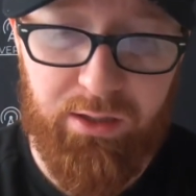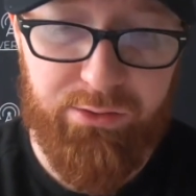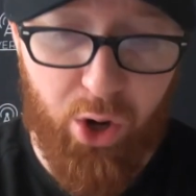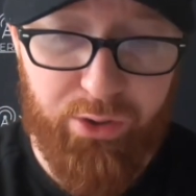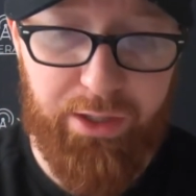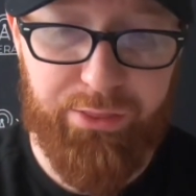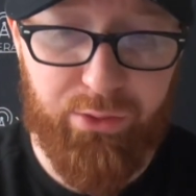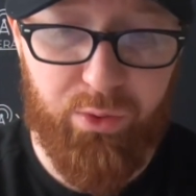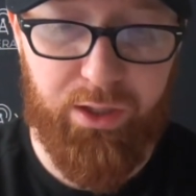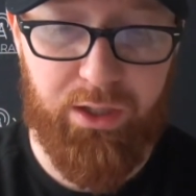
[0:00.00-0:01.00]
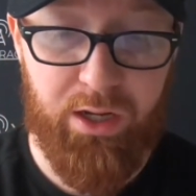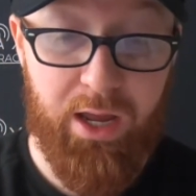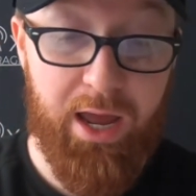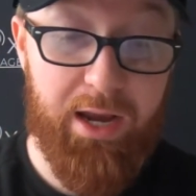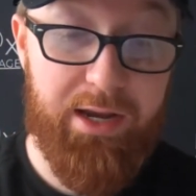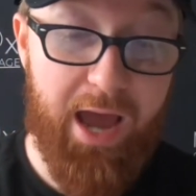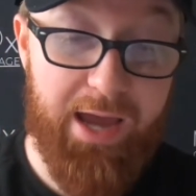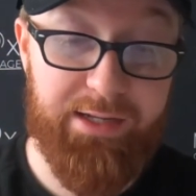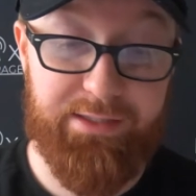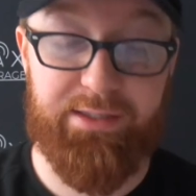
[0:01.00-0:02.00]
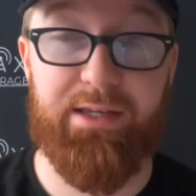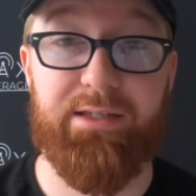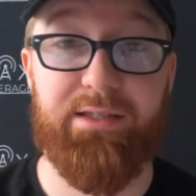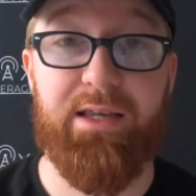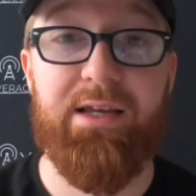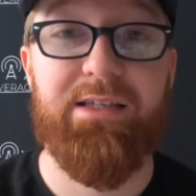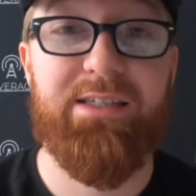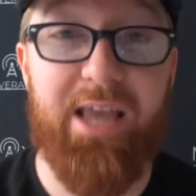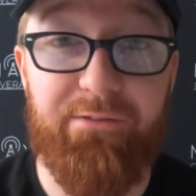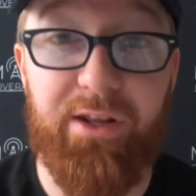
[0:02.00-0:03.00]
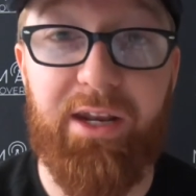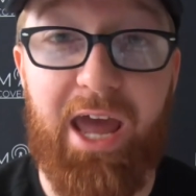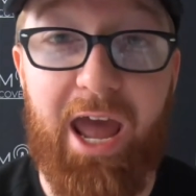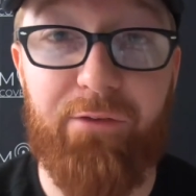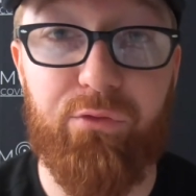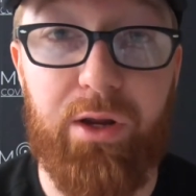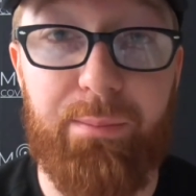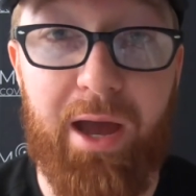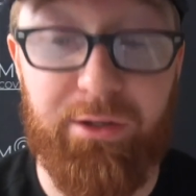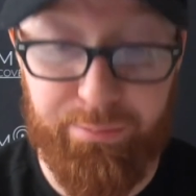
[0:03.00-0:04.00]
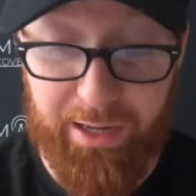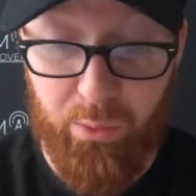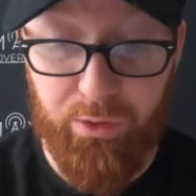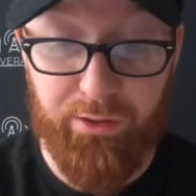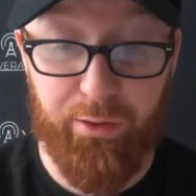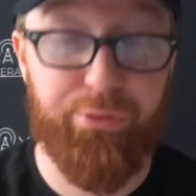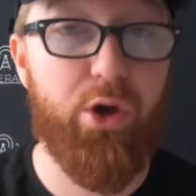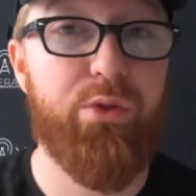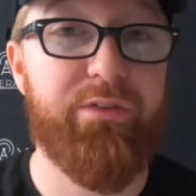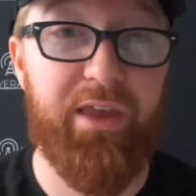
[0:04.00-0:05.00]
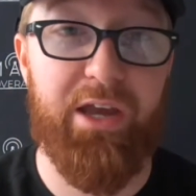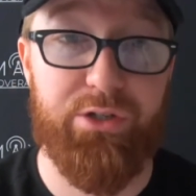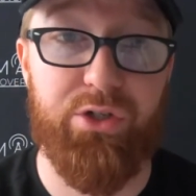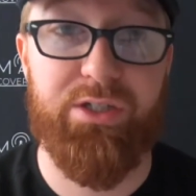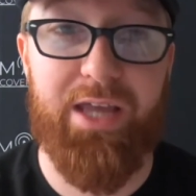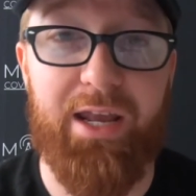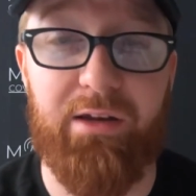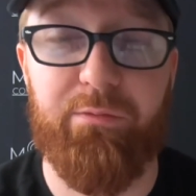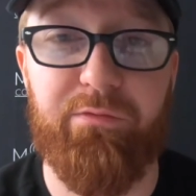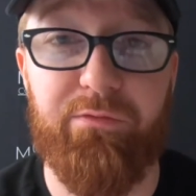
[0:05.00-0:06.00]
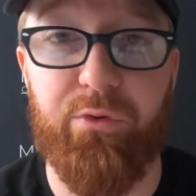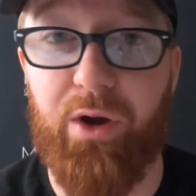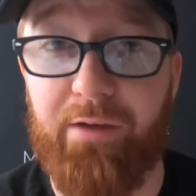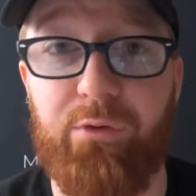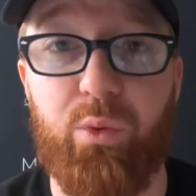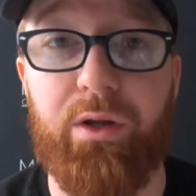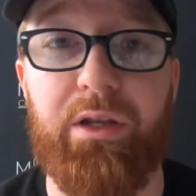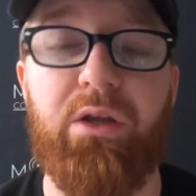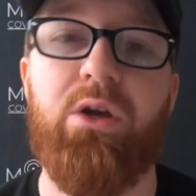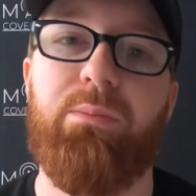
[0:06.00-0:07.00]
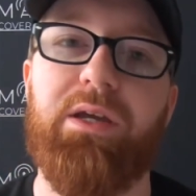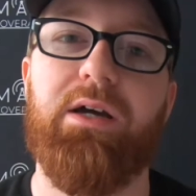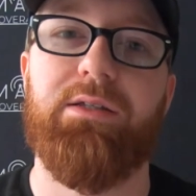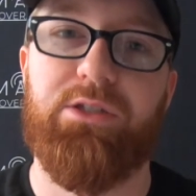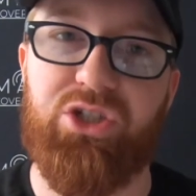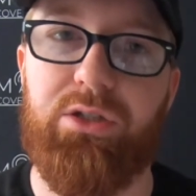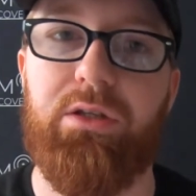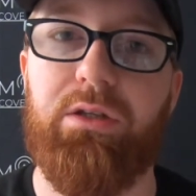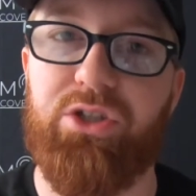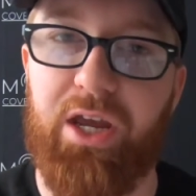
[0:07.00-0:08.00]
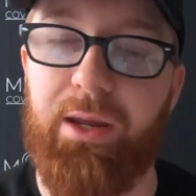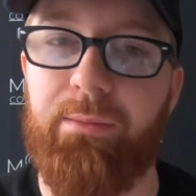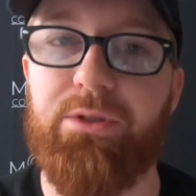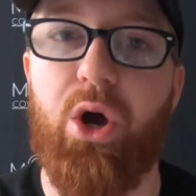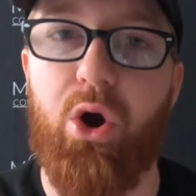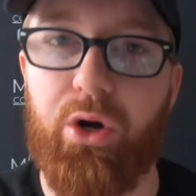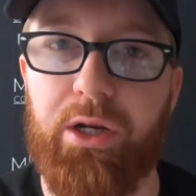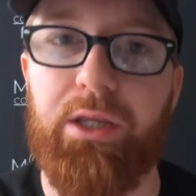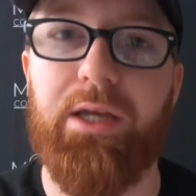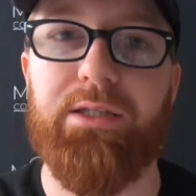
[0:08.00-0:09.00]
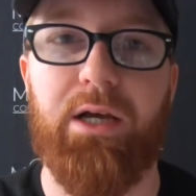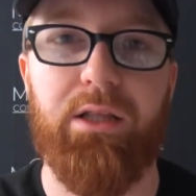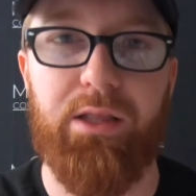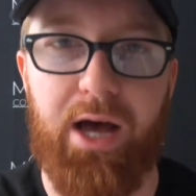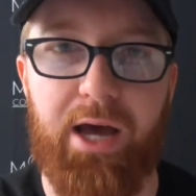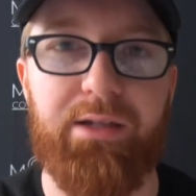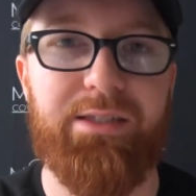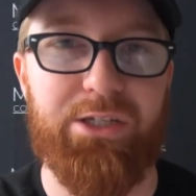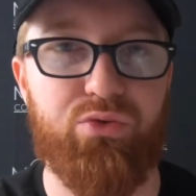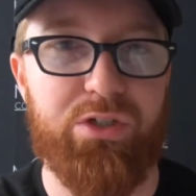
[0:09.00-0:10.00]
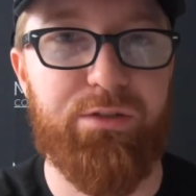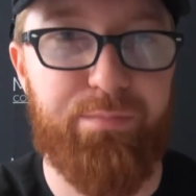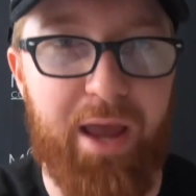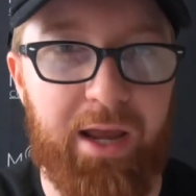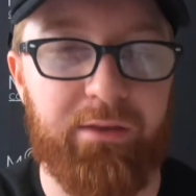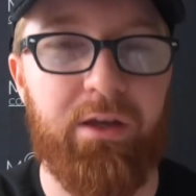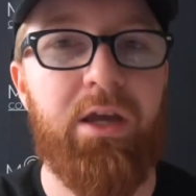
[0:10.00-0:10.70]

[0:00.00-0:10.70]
33. 9 assists, 7.5 rebounds. But I wanted to throw this extra stat in for everyone because James Harden gets a lot of disrespect